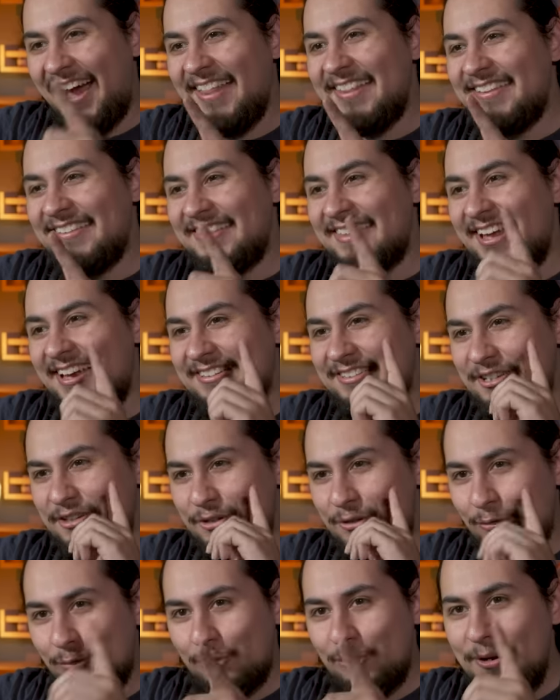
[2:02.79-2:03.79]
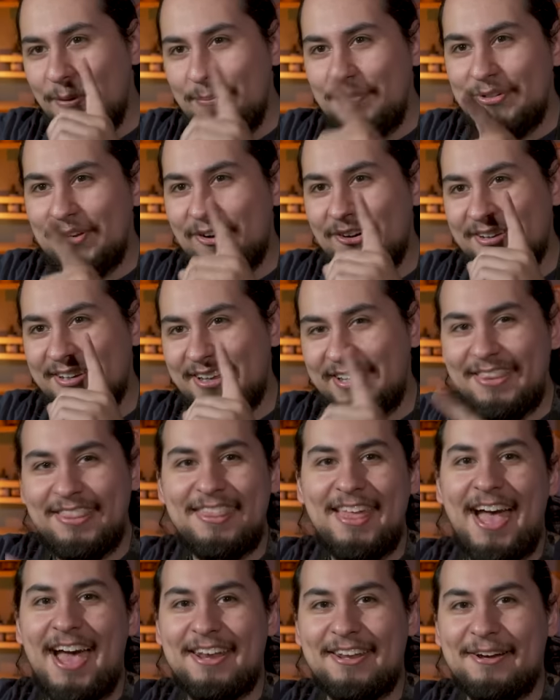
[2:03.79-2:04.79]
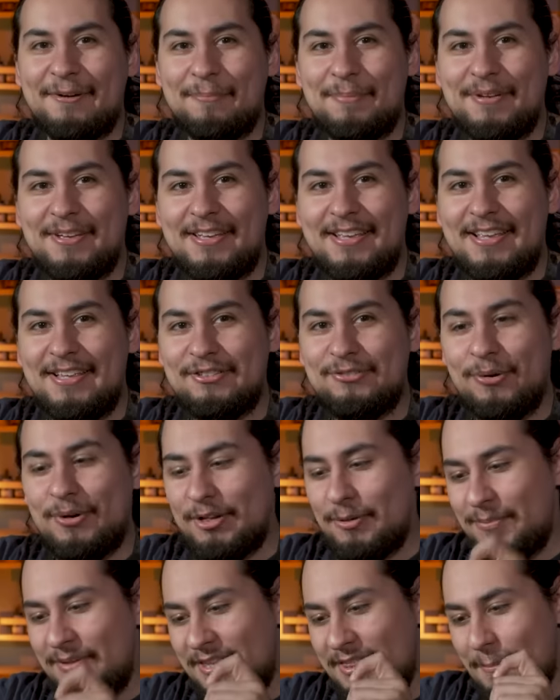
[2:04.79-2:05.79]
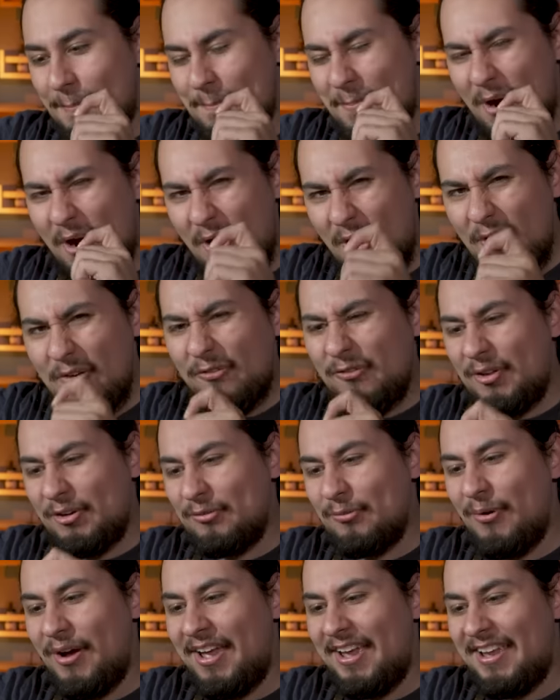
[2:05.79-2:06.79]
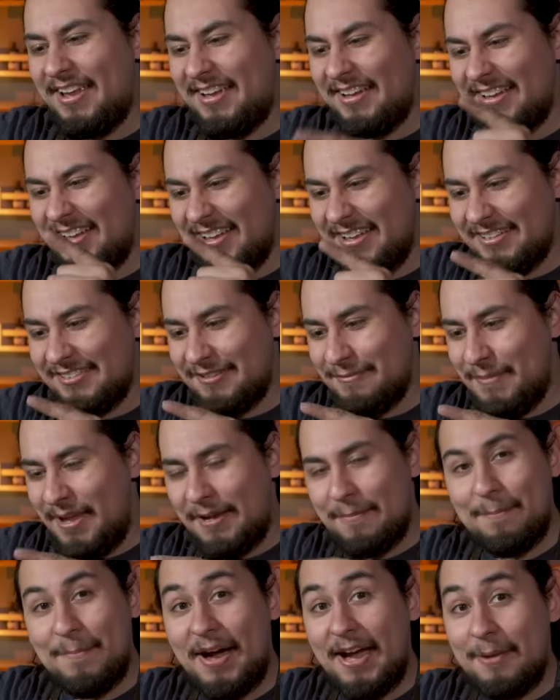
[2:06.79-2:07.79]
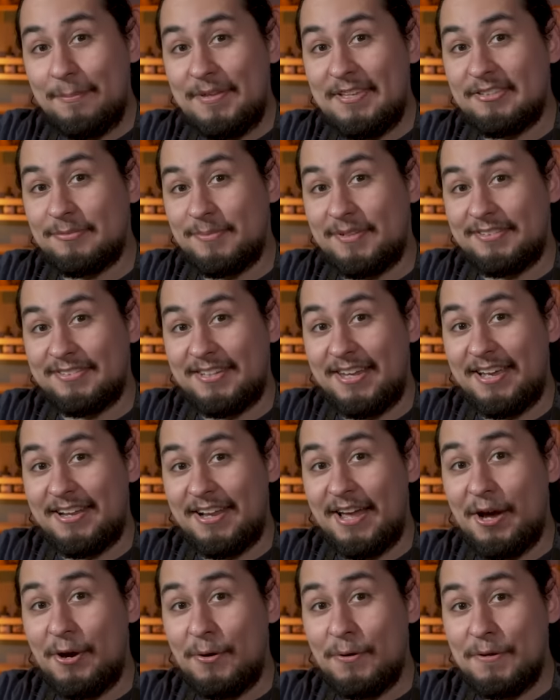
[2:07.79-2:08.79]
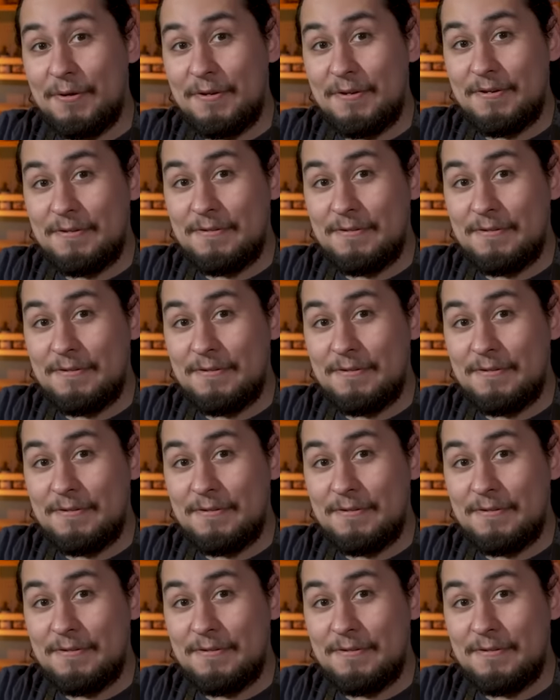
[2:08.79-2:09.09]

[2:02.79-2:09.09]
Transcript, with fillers: I think that grimdarking that up is going to be the perfect way to make my beastmen stand out.